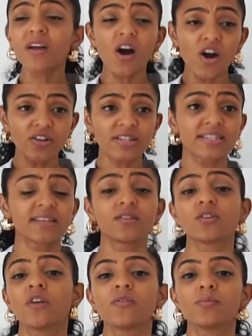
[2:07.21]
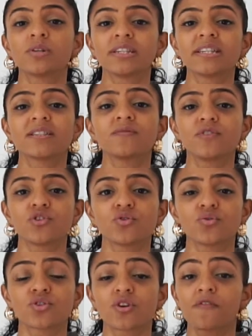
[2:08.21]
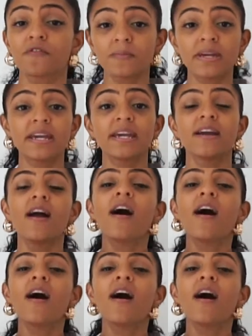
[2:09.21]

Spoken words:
I understand not everybody is a visual, so for me,